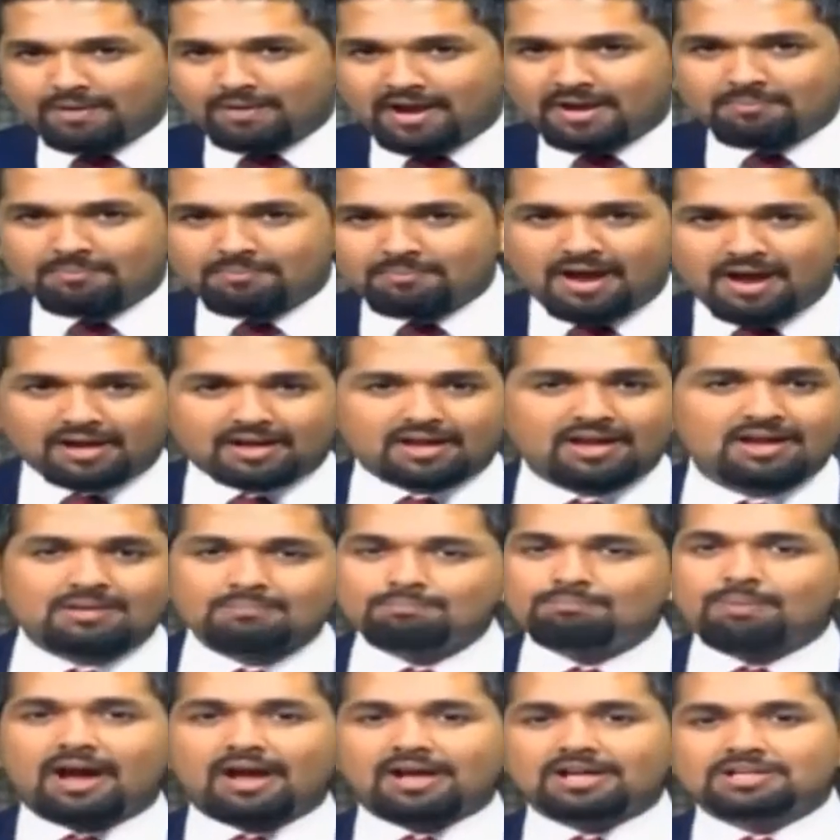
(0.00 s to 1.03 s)
pay back,
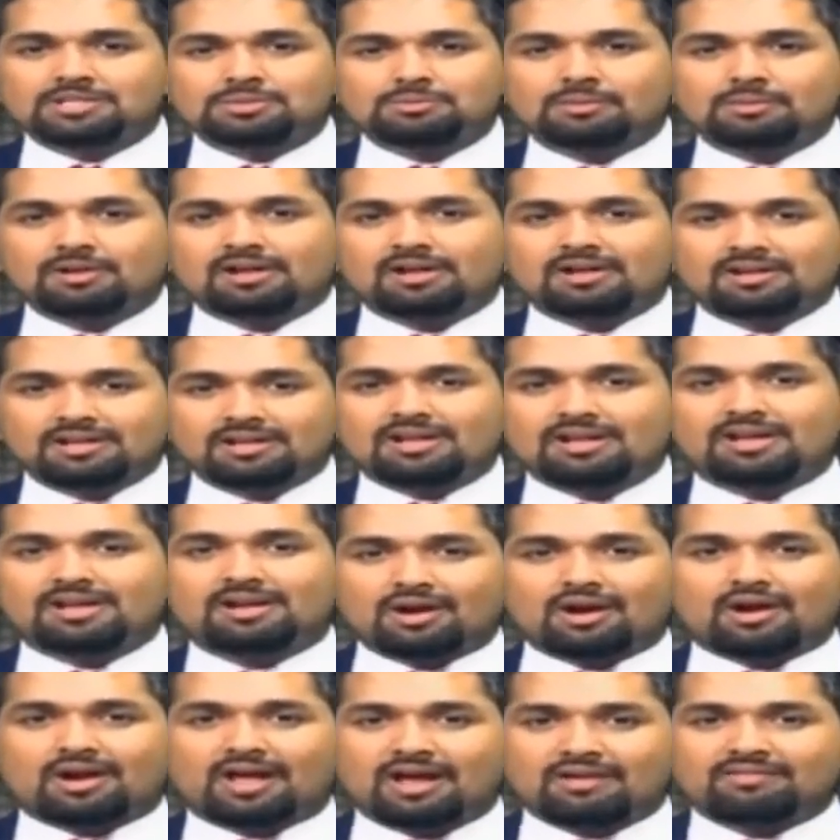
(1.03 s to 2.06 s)
banks will really
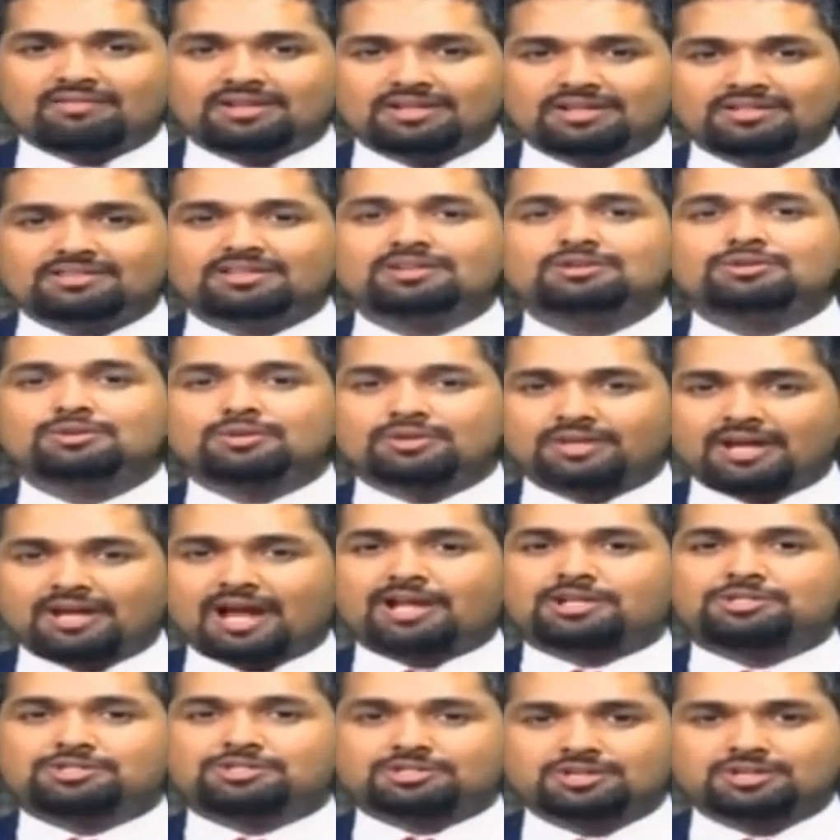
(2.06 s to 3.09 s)
not have anything to
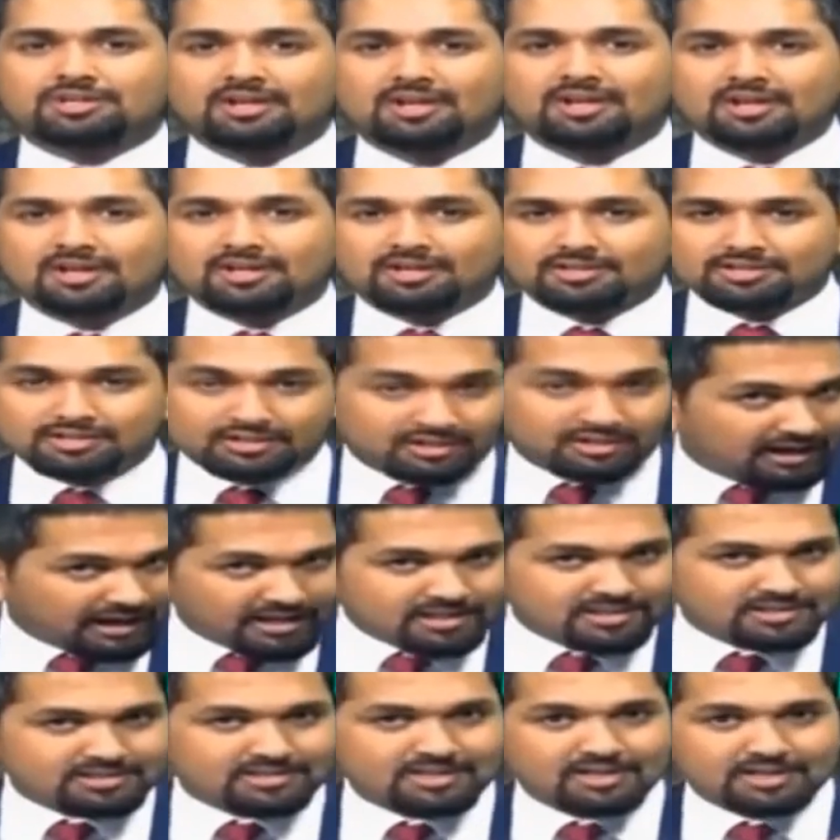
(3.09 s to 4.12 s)
catch.
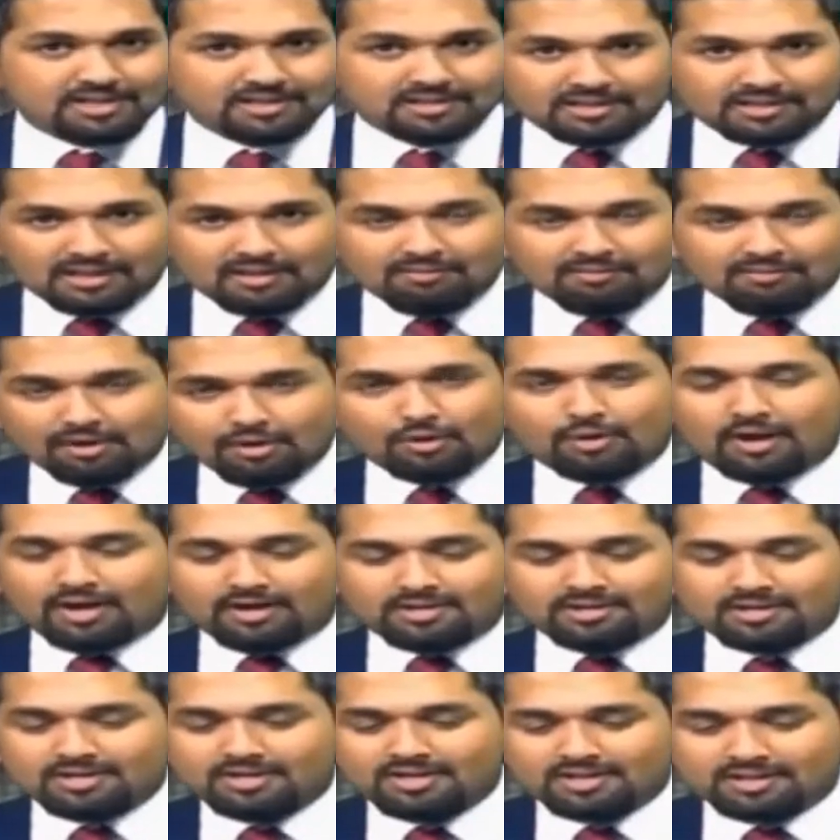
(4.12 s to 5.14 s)
Hence, they will look
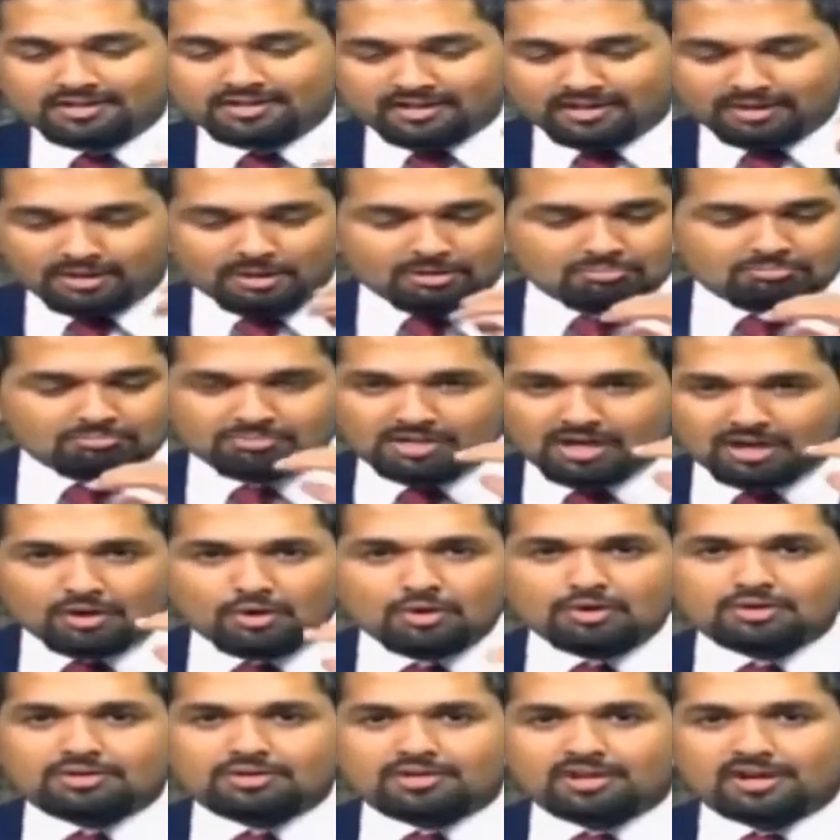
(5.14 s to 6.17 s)
at, you know, the
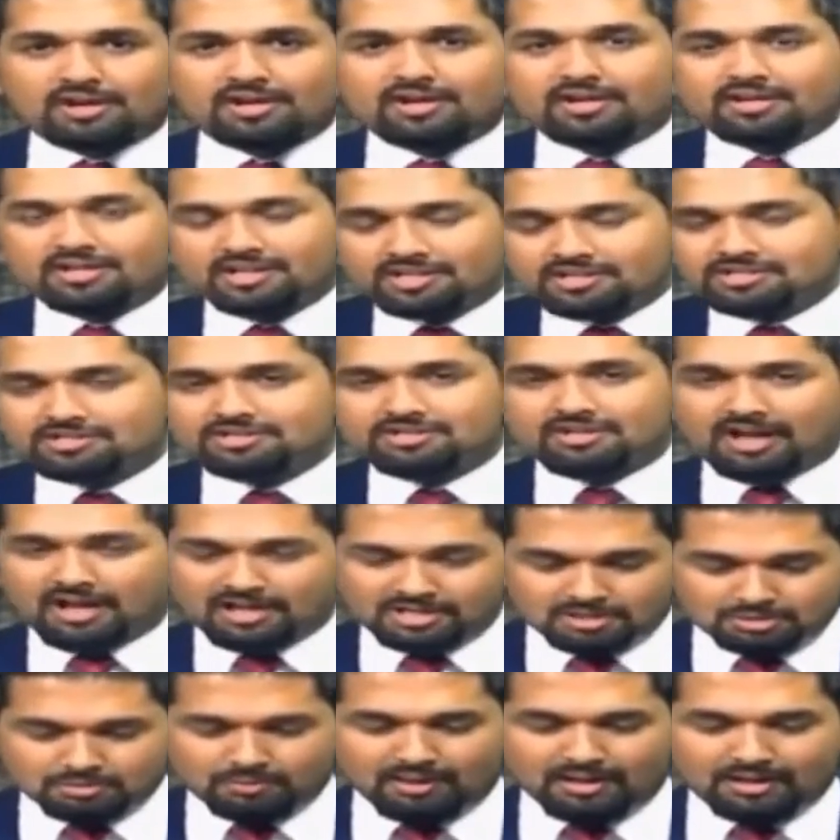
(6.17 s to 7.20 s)
good credit history
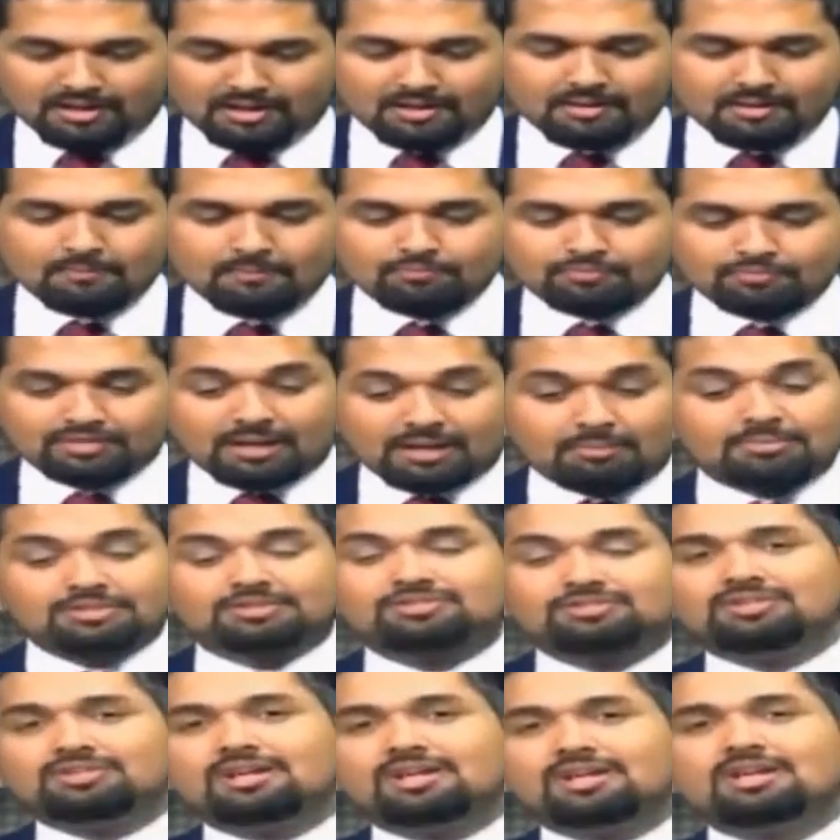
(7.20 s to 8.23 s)
as well. Number
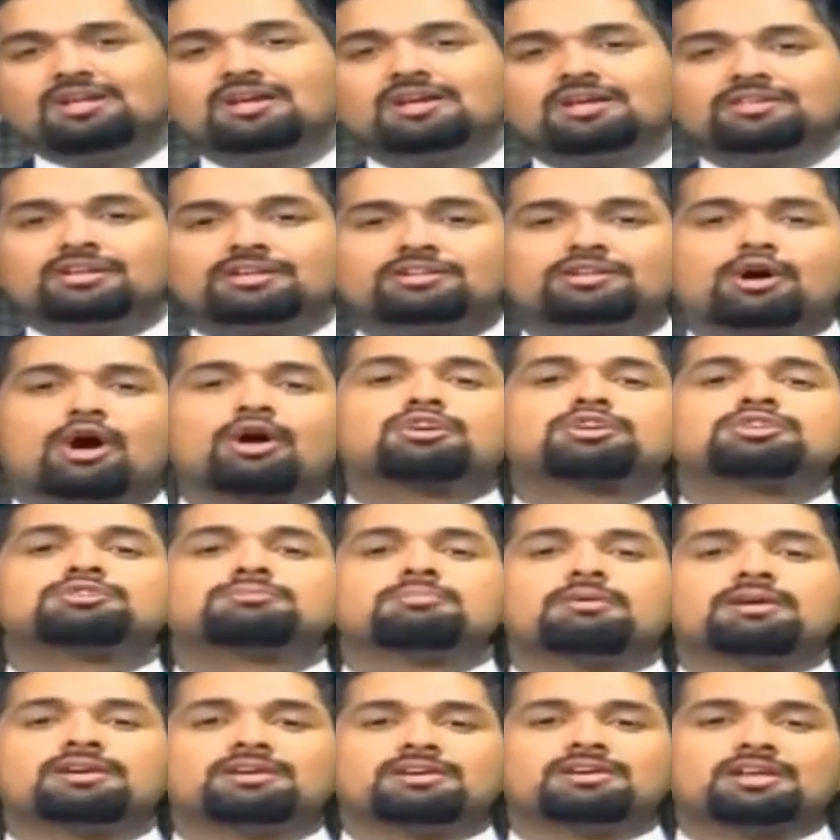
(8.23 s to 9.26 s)
three, the
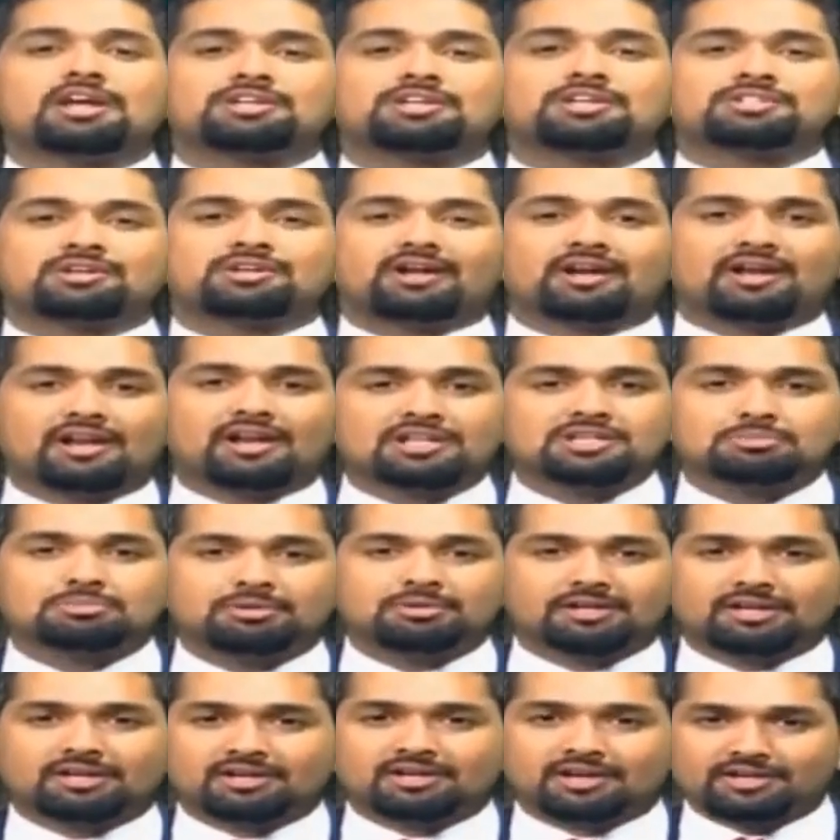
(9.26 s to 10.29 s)
documentation and
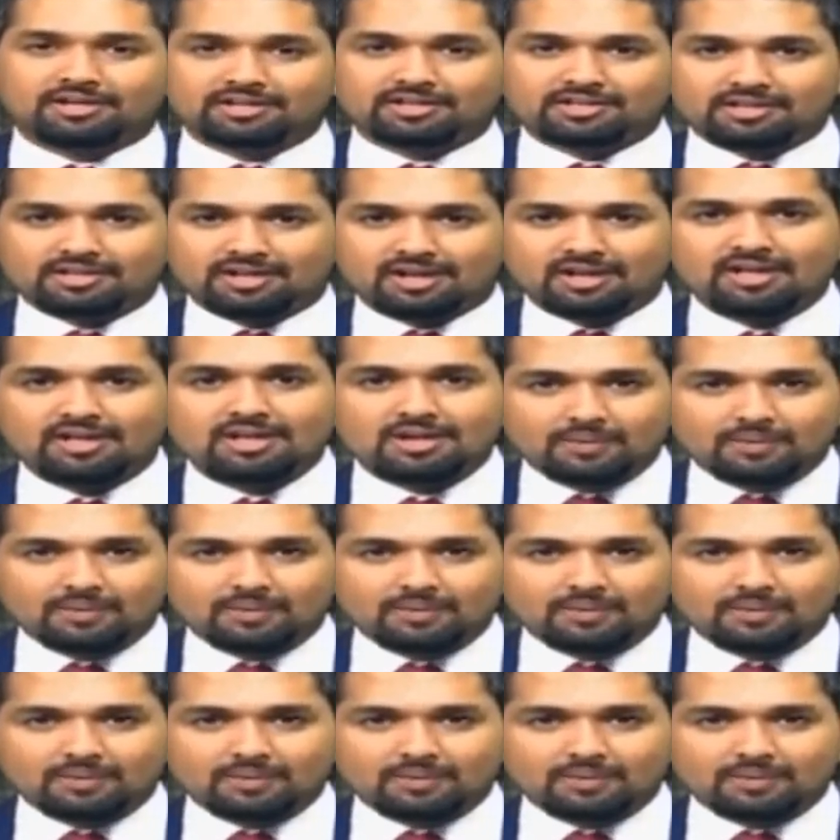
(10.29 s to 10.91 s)
eligibility criteria.